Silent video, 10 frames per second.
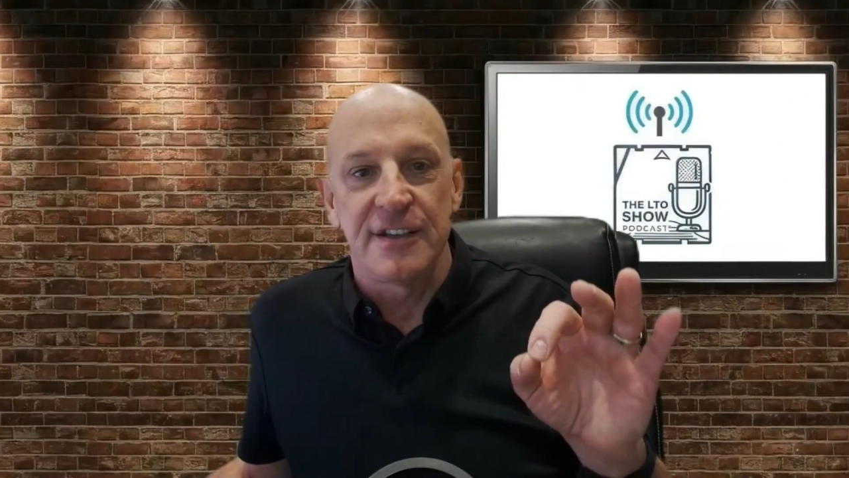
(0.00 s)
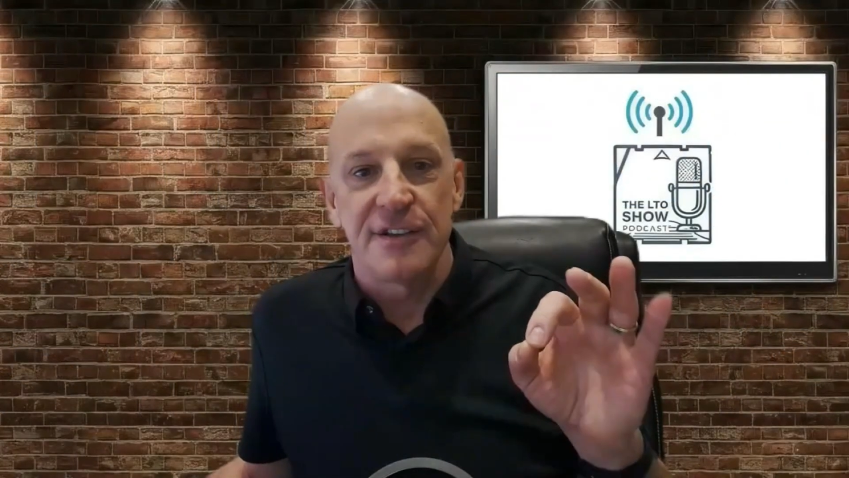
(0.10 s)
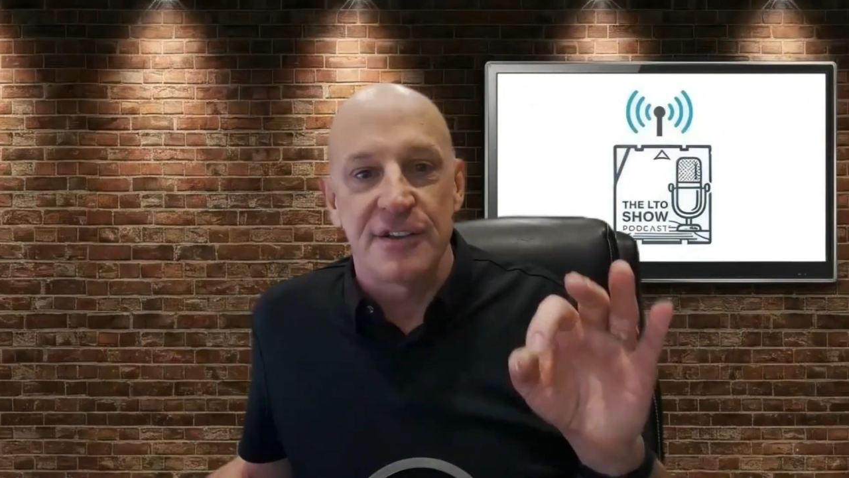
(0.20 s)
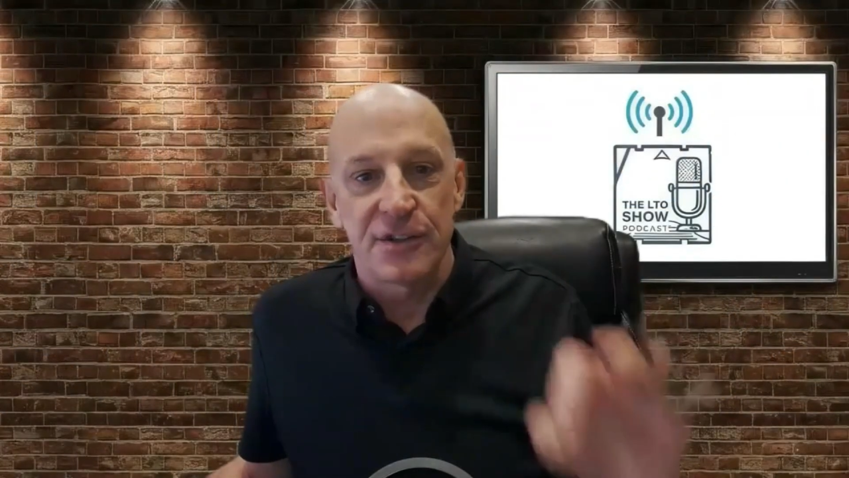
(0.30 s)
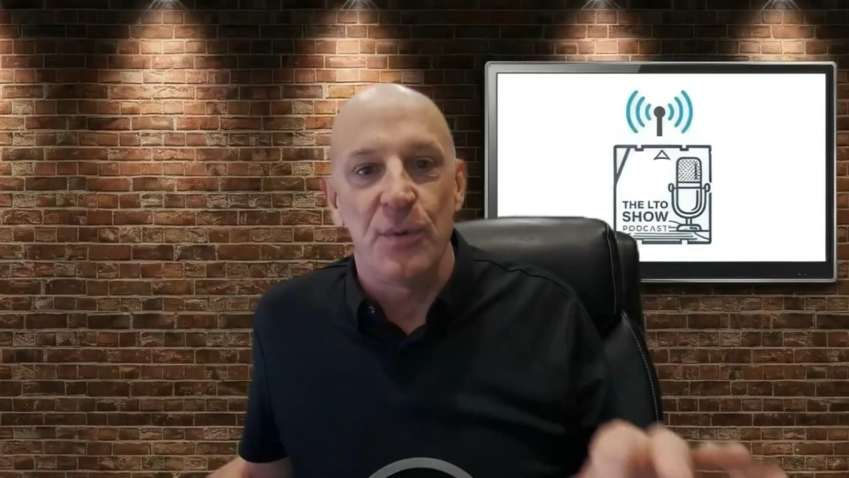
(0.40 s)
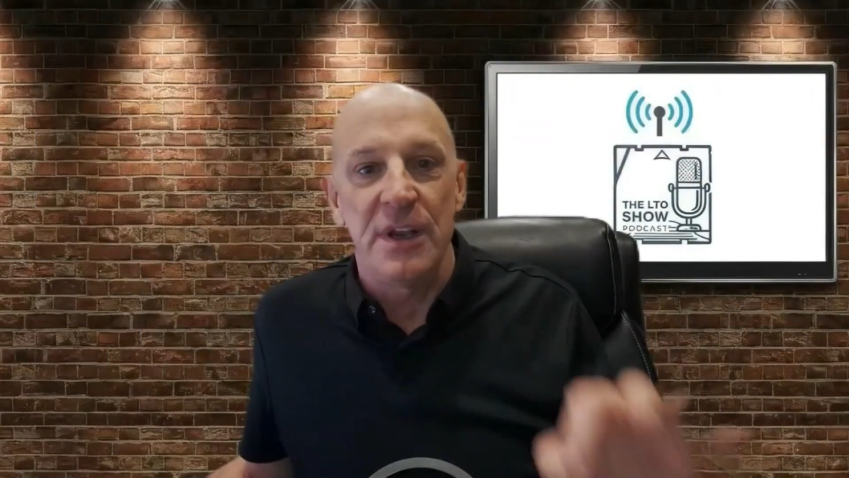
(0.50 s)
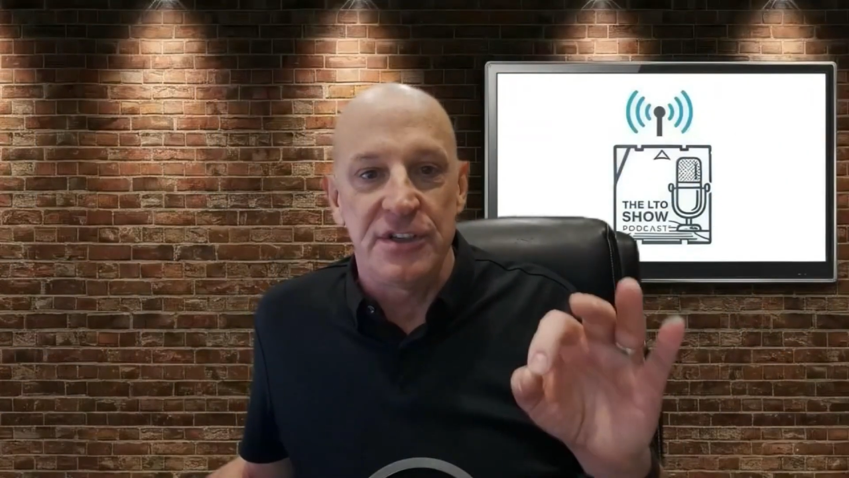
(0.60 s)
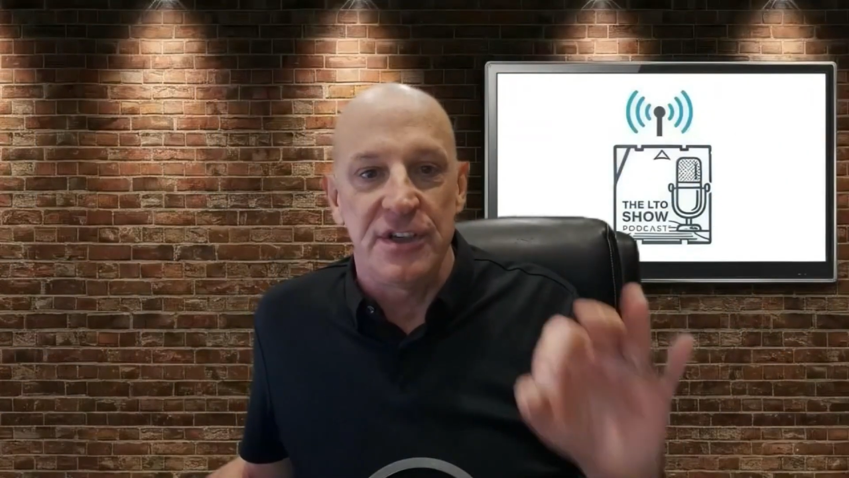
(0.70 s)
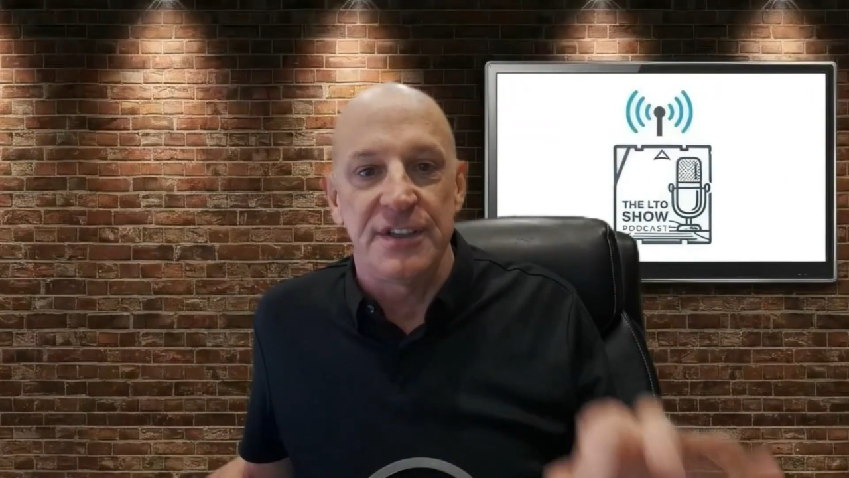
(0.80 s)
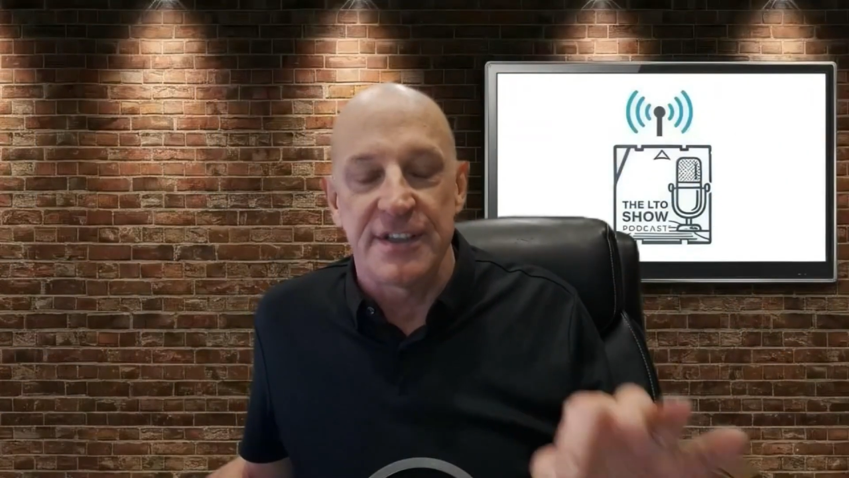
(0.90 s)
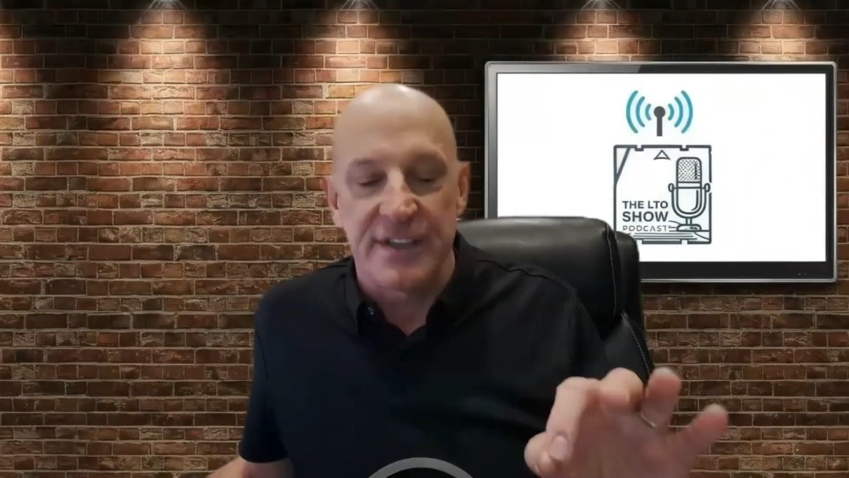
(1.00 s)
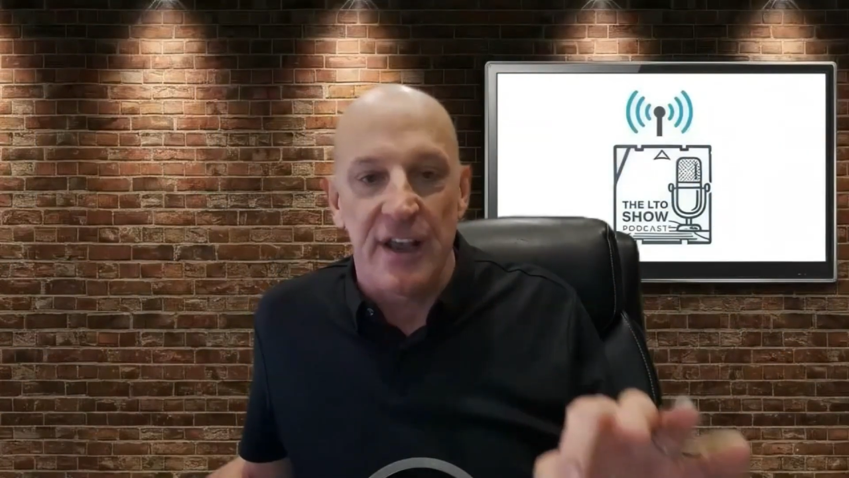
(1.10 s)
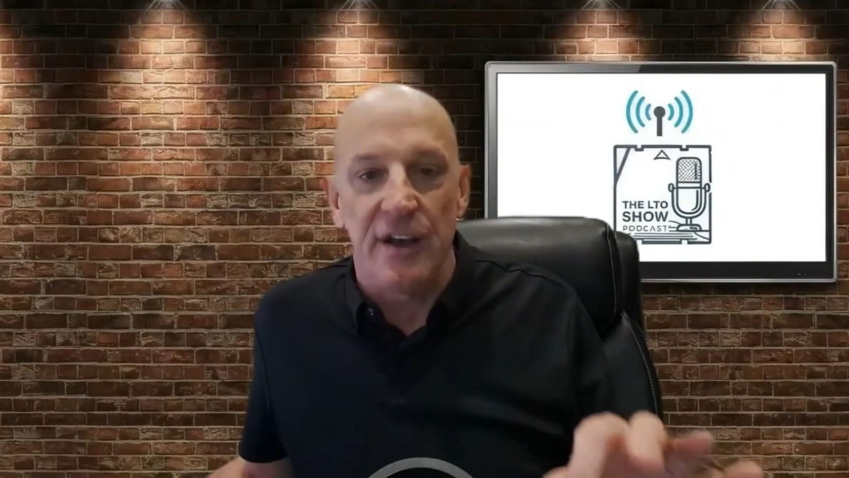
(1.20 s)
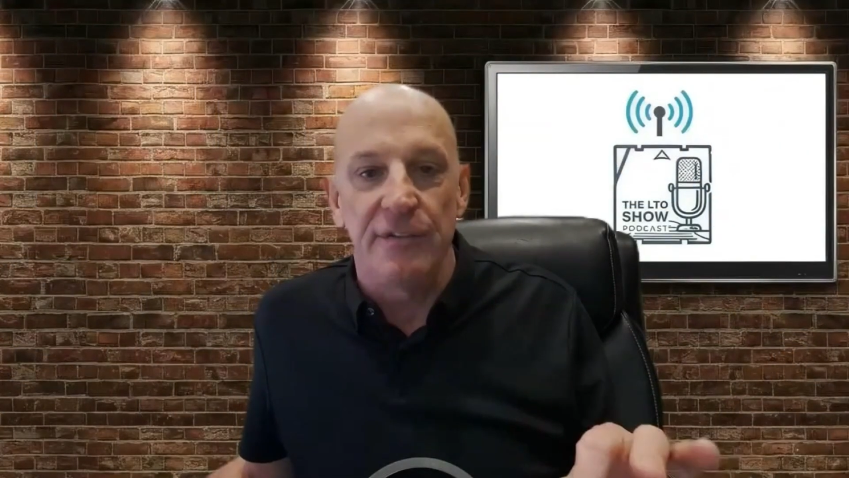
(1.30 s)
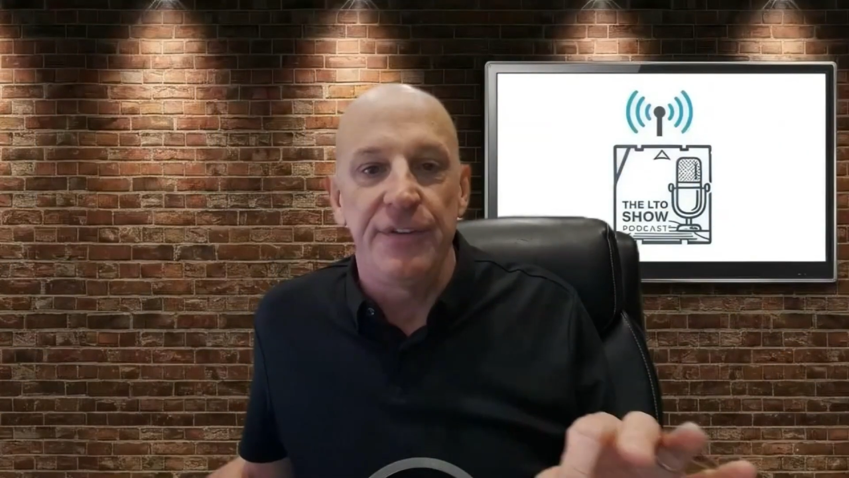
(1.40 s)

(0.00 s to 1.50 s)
switch itself,